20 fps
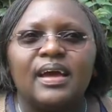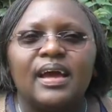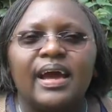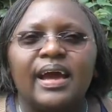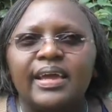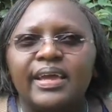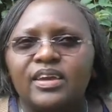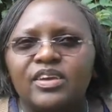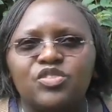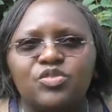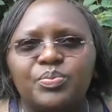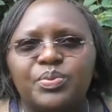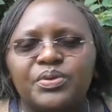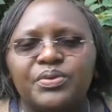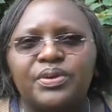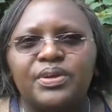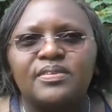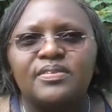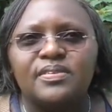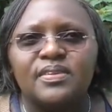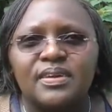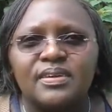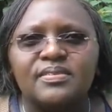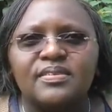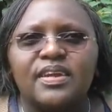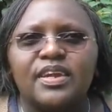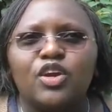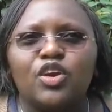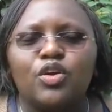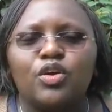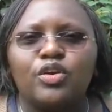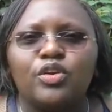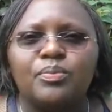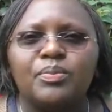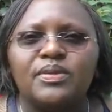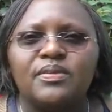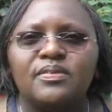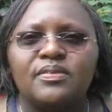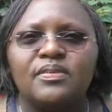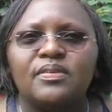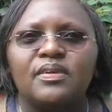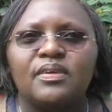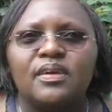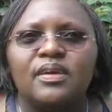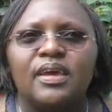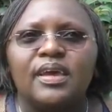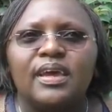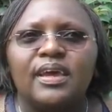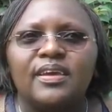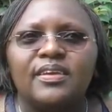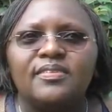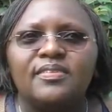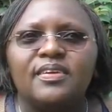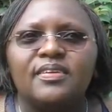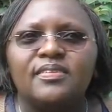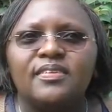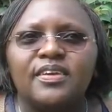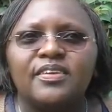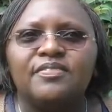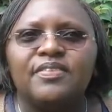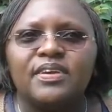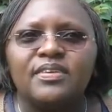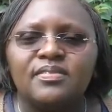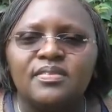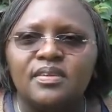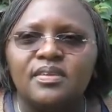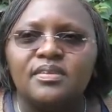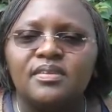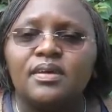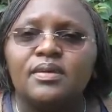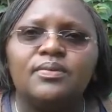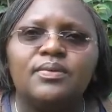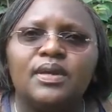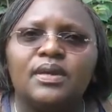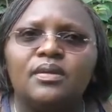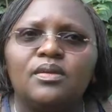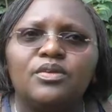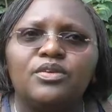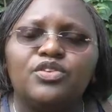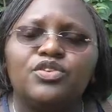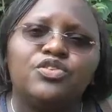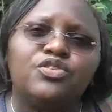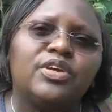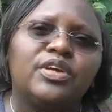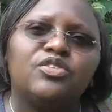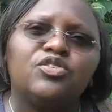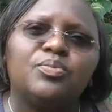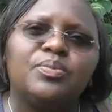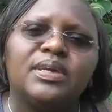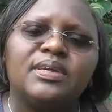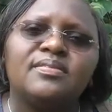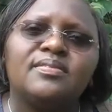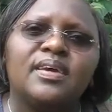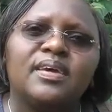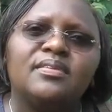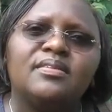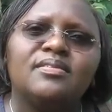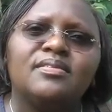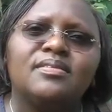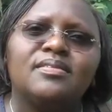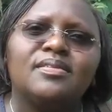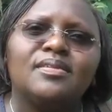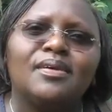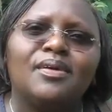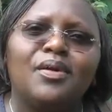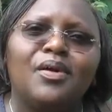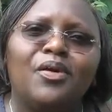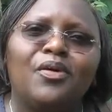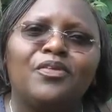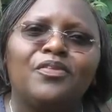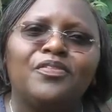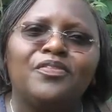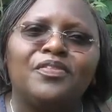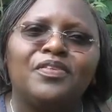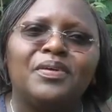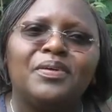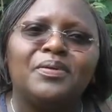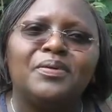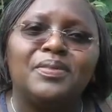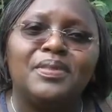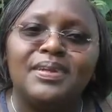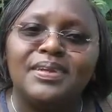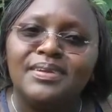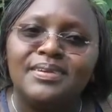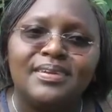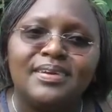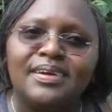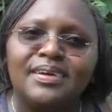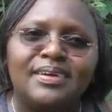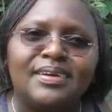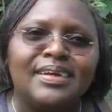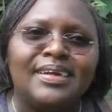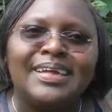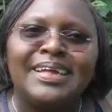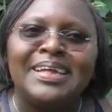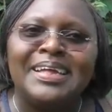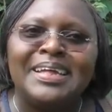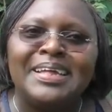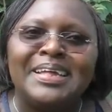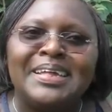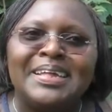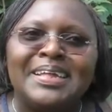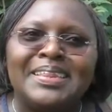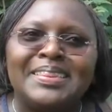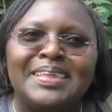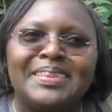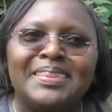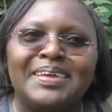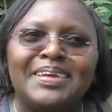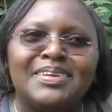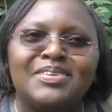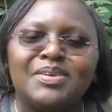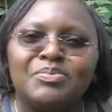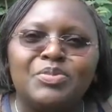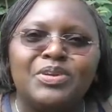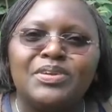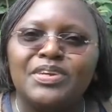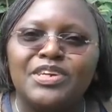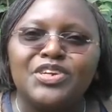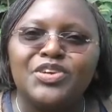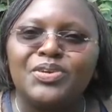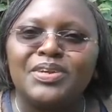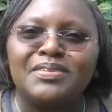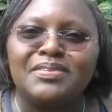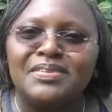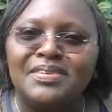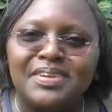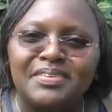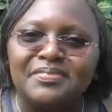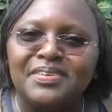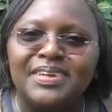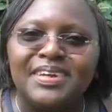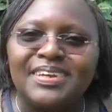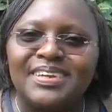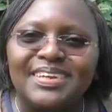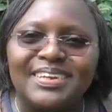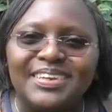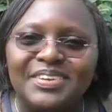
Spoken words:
I experience as an economist is that if I sit down alone to try to make sense of the data, then the interpretation is definitely